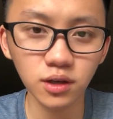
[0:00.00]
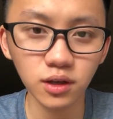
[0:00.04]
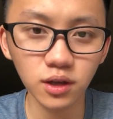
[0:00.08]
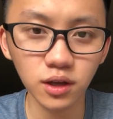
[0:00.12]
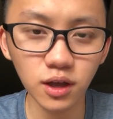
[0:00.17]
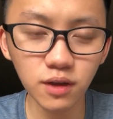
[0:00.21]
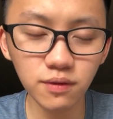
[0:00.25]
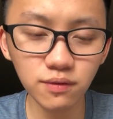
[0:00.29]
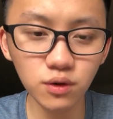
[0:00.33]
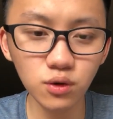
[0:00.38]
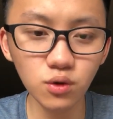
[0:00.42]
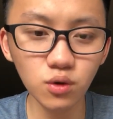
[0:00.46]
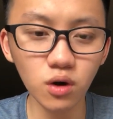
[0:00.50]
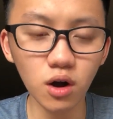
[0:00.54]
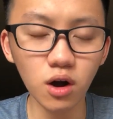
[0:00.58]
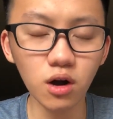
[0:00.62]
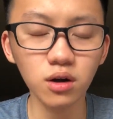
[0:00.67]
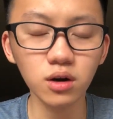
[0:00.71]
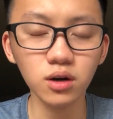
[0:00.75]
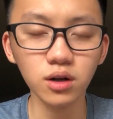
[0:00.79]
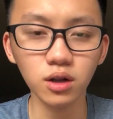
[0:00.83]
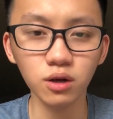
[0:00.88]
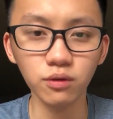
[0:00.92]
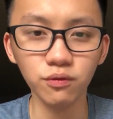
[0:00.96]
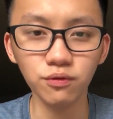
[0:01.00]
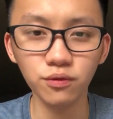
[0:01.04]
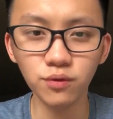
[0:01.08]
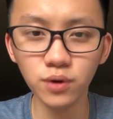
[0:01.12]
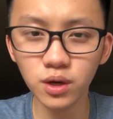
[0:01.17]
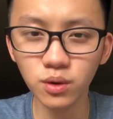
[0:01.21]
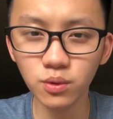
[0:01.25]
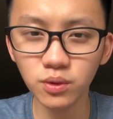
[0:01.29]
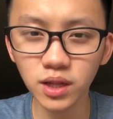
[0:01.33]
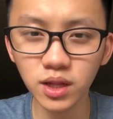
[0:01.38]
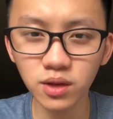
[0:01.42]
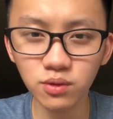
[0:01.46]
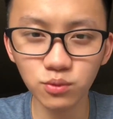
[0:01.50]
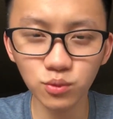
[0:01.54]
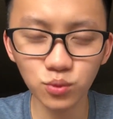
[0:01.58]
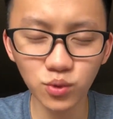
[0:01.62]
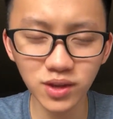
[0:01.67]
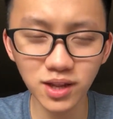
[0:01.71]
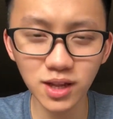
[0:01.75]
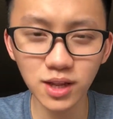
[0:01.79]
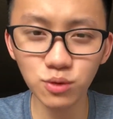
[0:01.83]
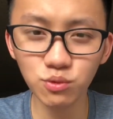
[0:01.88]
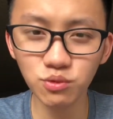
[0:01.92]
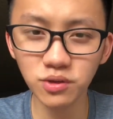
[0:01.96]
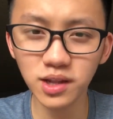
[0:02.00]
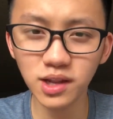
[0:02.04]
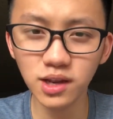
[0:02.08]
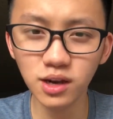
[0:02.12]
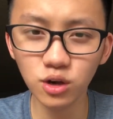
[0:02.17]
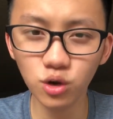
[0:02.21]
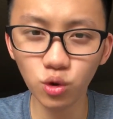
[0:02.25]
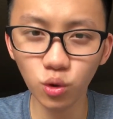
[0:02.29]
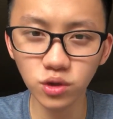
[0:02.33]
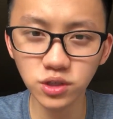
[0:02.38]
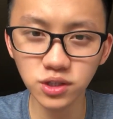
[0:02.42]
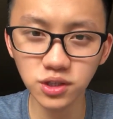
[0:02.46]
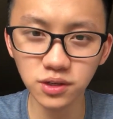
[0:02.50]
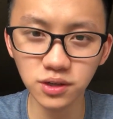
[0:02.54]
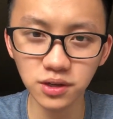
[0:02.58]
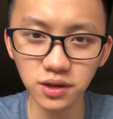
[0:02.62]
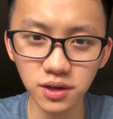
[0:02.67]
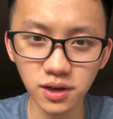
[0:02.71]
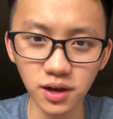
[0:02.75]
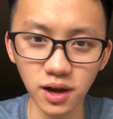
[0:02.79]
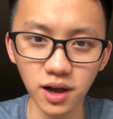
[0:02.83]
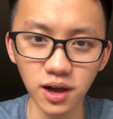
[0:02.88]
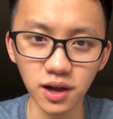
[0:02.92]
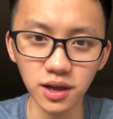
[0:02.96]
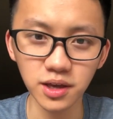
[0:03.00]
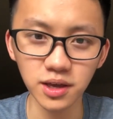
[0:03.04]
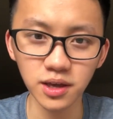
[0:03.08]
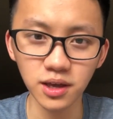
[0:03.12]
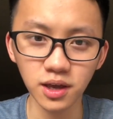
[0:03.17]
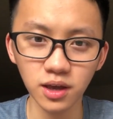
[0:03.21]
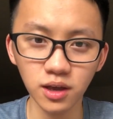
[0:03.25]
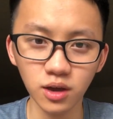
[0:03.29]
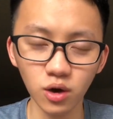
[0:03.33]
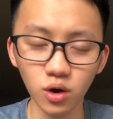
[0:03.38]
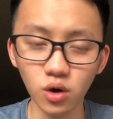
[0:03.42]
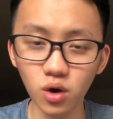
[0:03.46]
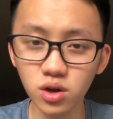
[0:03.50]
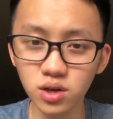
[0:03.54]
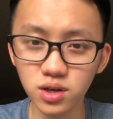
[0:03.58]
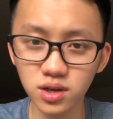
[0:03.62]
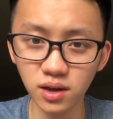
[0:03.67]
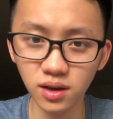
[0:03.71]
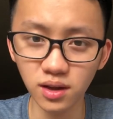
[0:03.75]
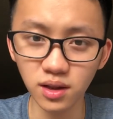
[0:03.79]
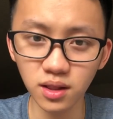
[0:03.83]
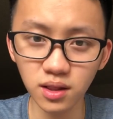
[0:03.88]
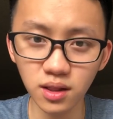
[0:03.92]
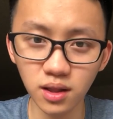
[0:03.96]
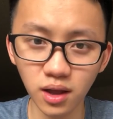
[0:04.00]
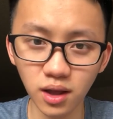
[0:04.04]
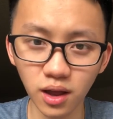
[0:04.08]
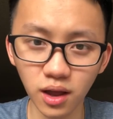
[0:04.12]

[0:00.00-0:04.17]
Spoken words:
if you are a really, really, really logical guy or girl,